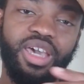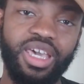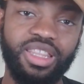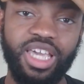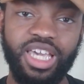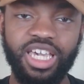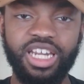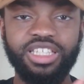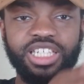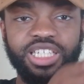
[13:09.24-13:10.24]
and then
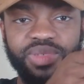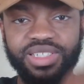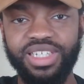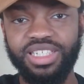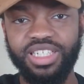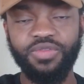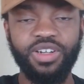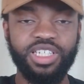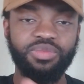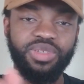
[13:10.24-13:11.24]
getting into these positions
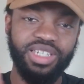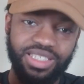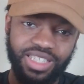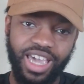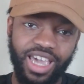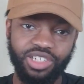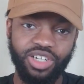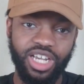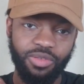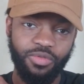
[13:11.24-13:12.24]
versus being static,
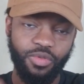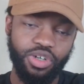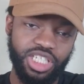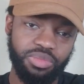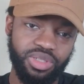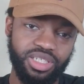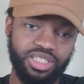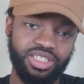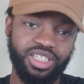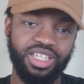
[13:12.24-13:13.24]
trying to force these
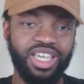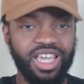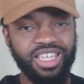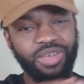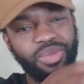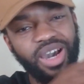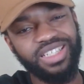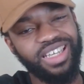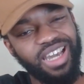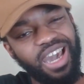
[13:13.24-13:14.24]
positions in. Your
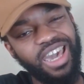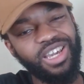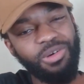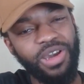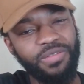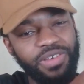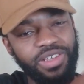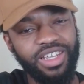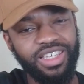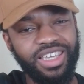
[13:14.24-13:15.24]
body's like, I ain't quite
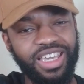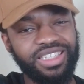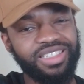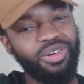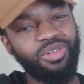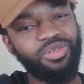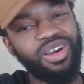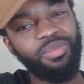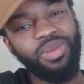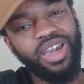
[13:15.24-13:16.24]
feeling it yet,
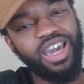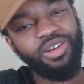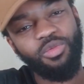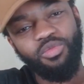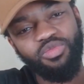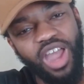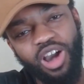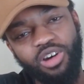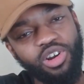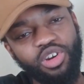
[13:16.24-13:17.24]
so I'm kind of
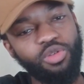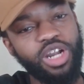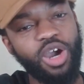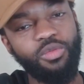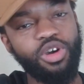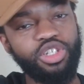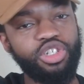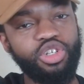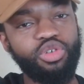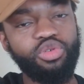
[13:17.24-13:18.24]
not going to do what I
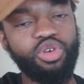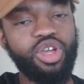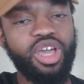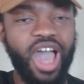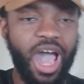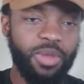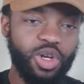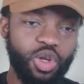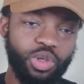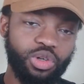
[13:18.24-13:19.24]
want you to do. I'm
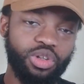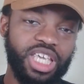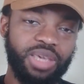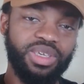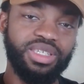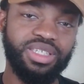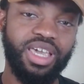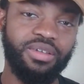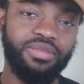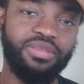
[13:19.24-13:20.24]
going to do what's going to keep me
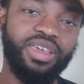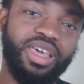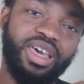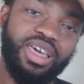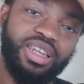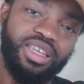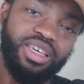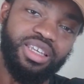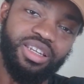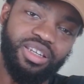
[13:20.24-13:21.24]
safe. And
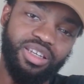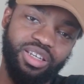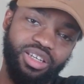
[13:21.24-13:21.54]
then